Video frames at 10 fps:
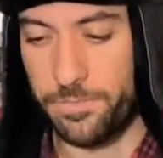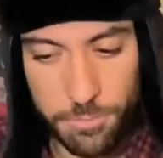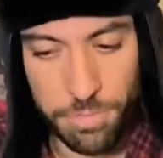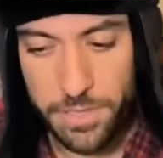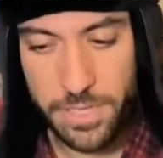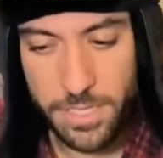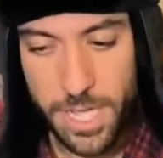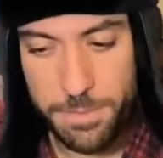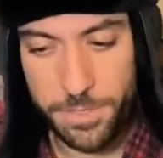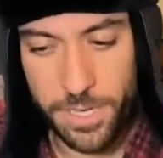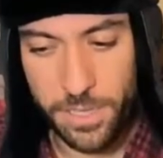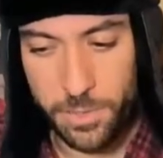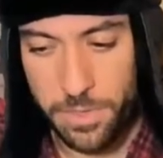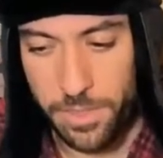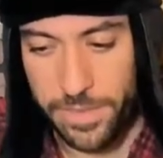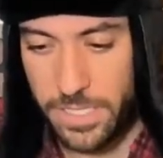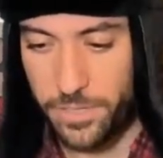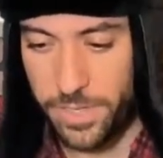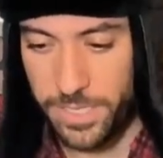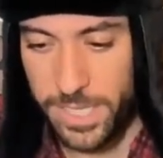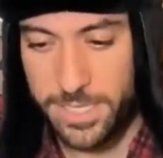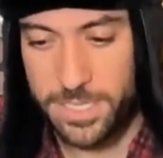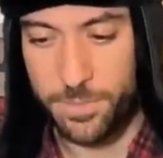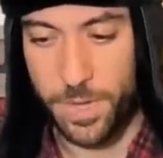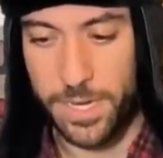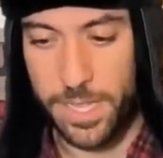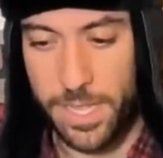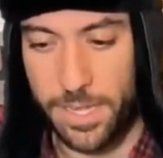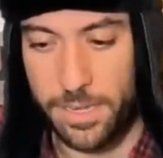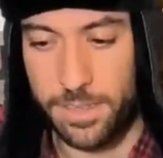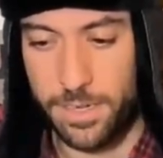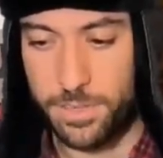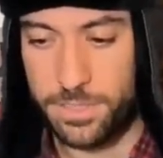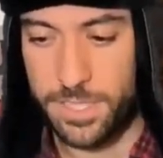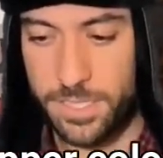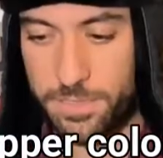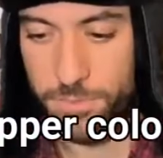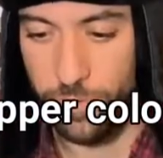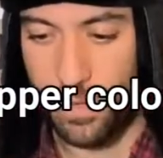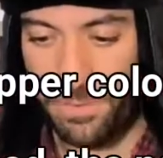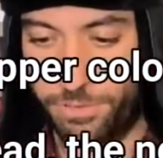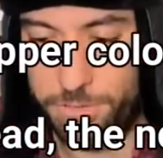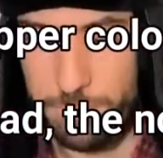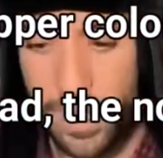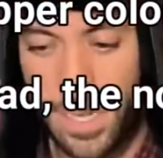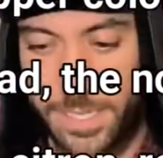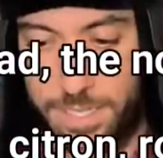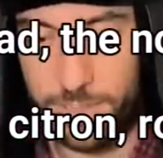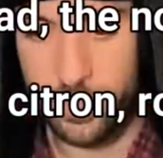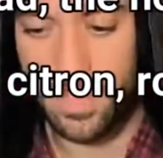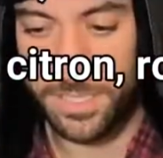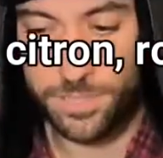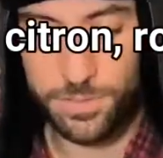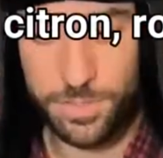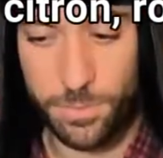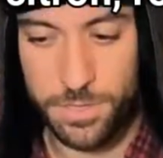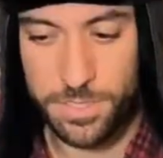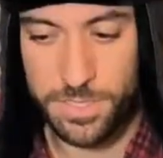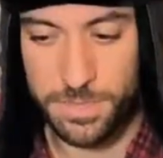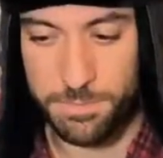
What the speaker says: Brilliant copper color with a lingering lacy white head. The nose sings of grapefruit, pine needles, citron, roses, and